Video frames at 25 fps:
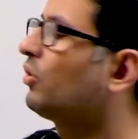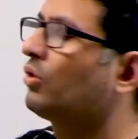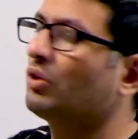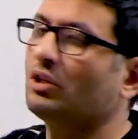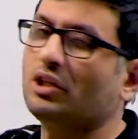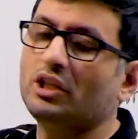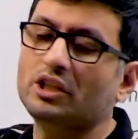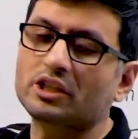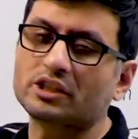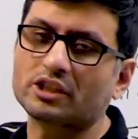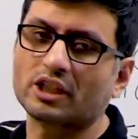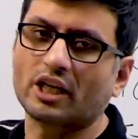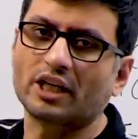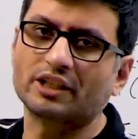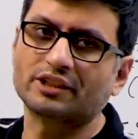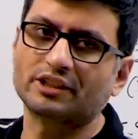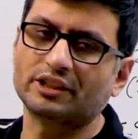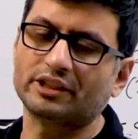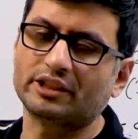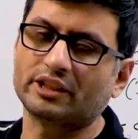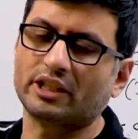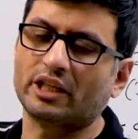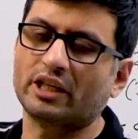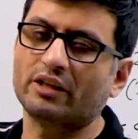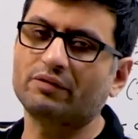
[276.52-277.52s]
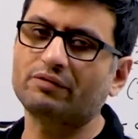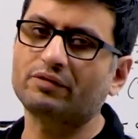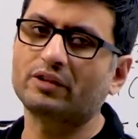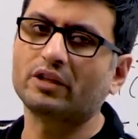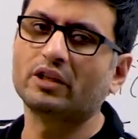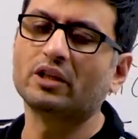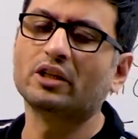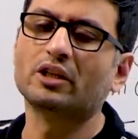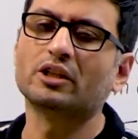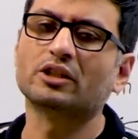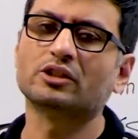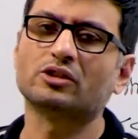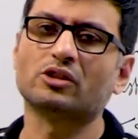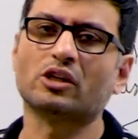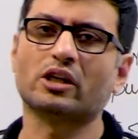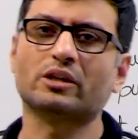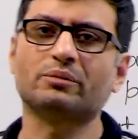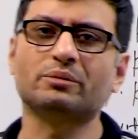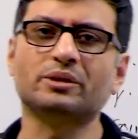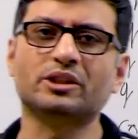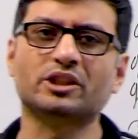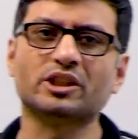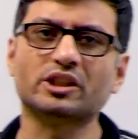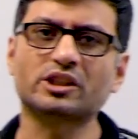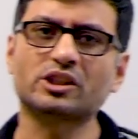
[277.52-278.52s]
Only size is left. So let
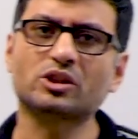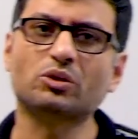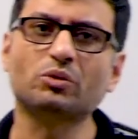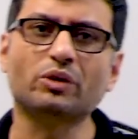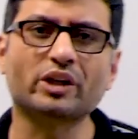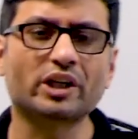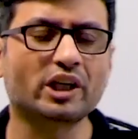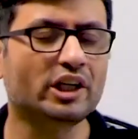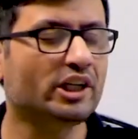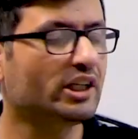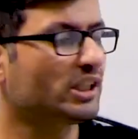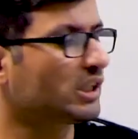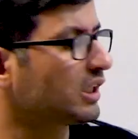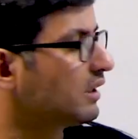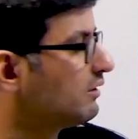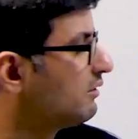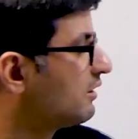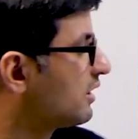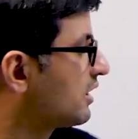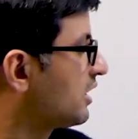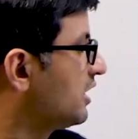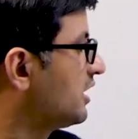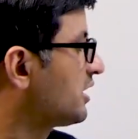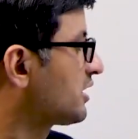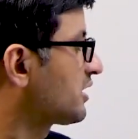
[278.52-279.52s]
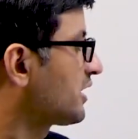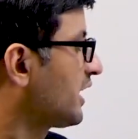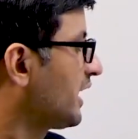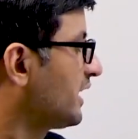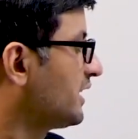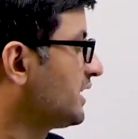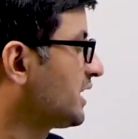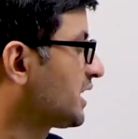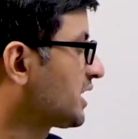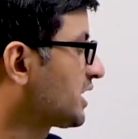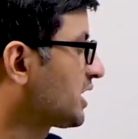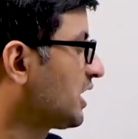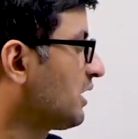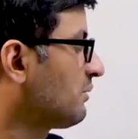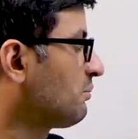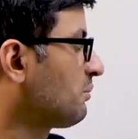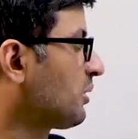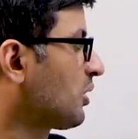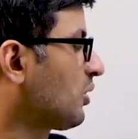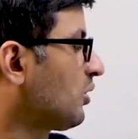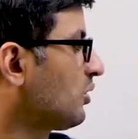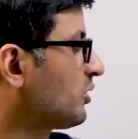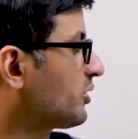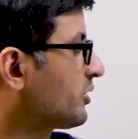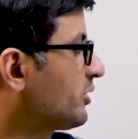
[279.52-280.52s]
me just quickly cover the size
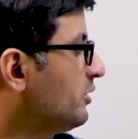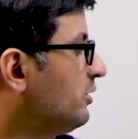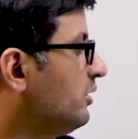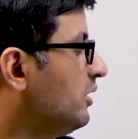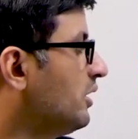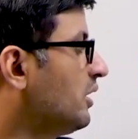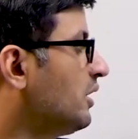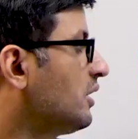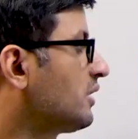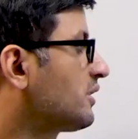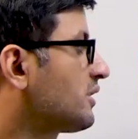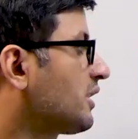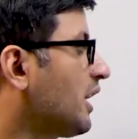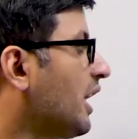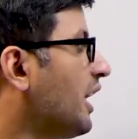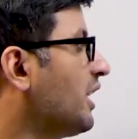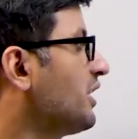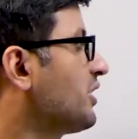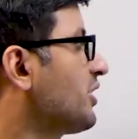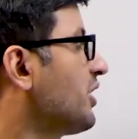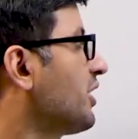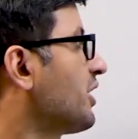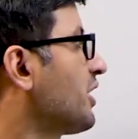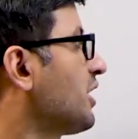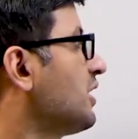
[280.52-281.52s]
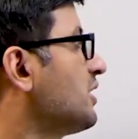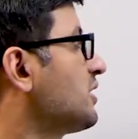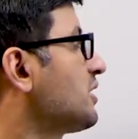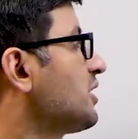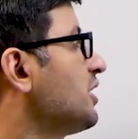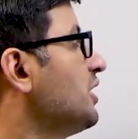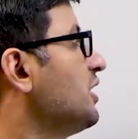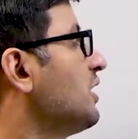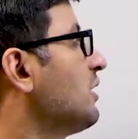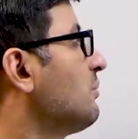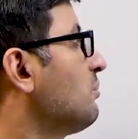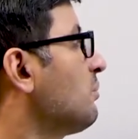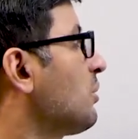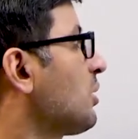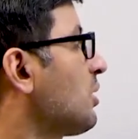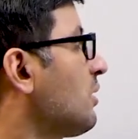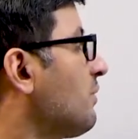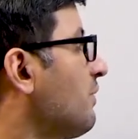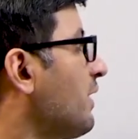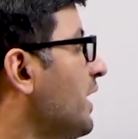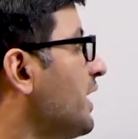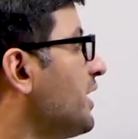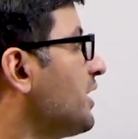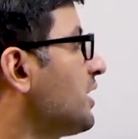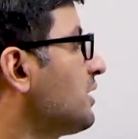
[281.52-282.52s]
example also. Size returns the number
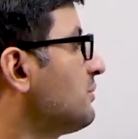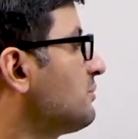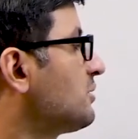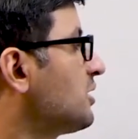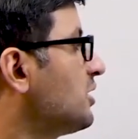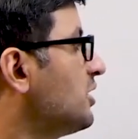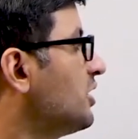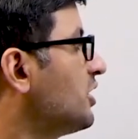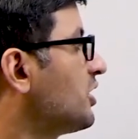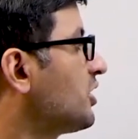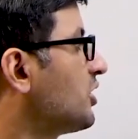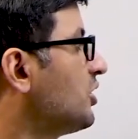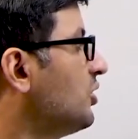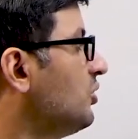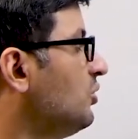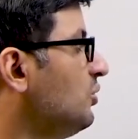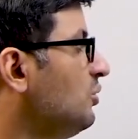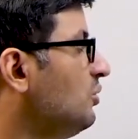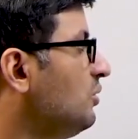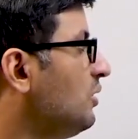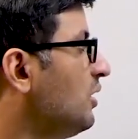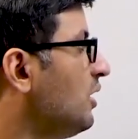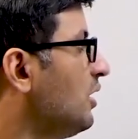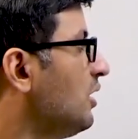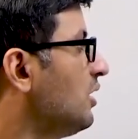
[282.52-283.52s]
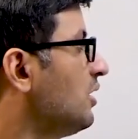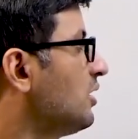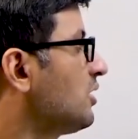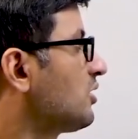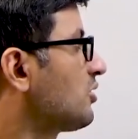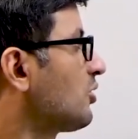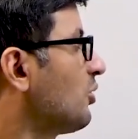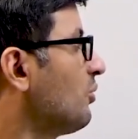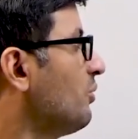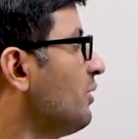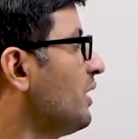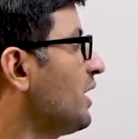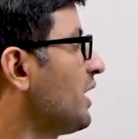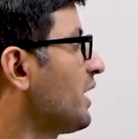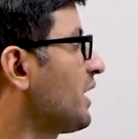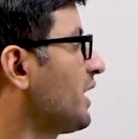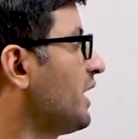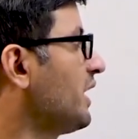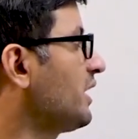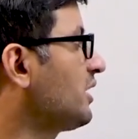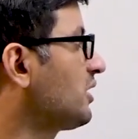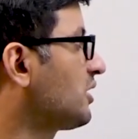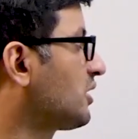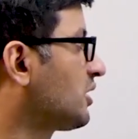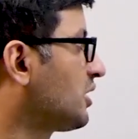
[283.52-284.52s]
of items in the queue. So we'll
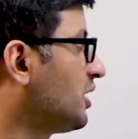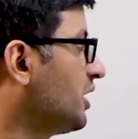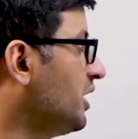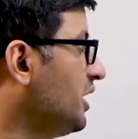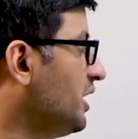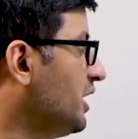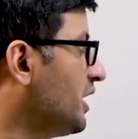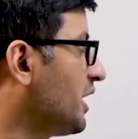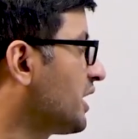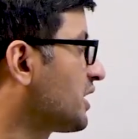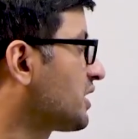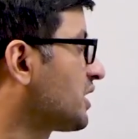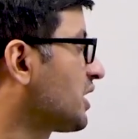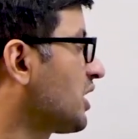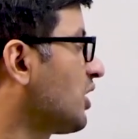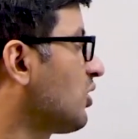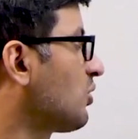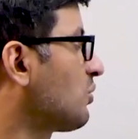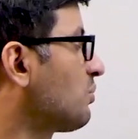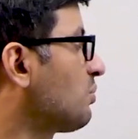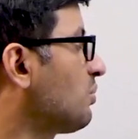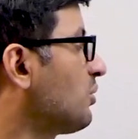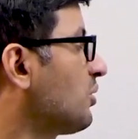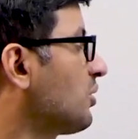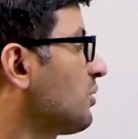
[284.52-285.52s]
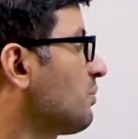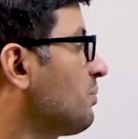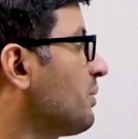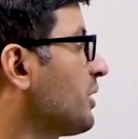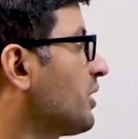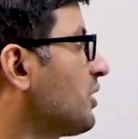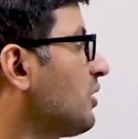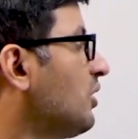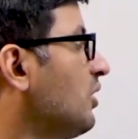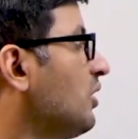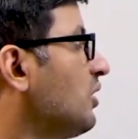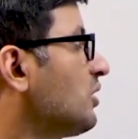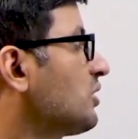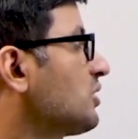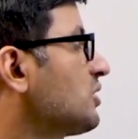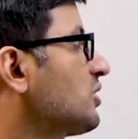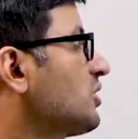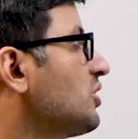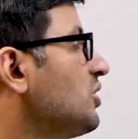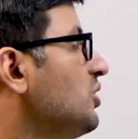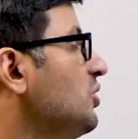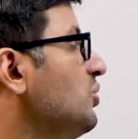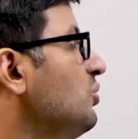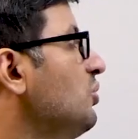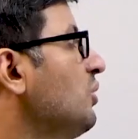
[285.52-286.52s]
get 3 as an output because
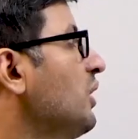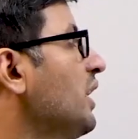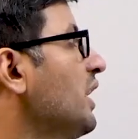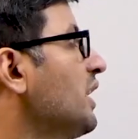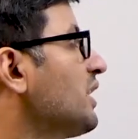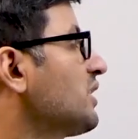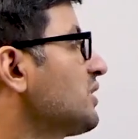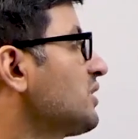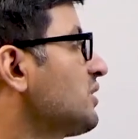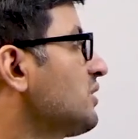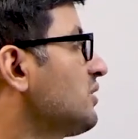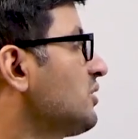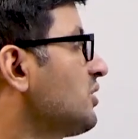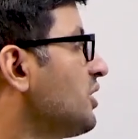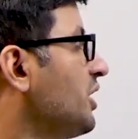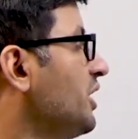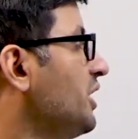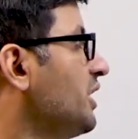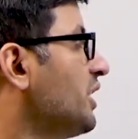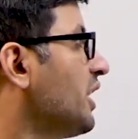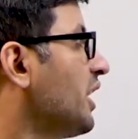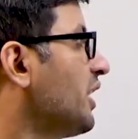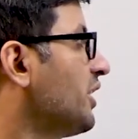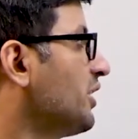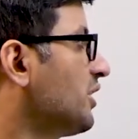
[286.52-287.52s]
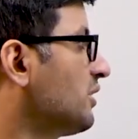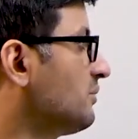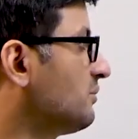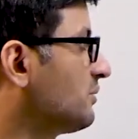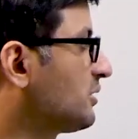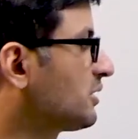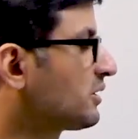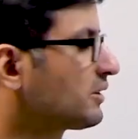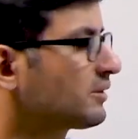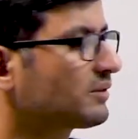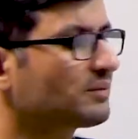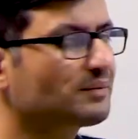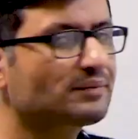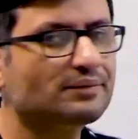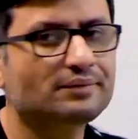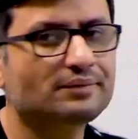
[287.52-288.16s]
queue has 3 items.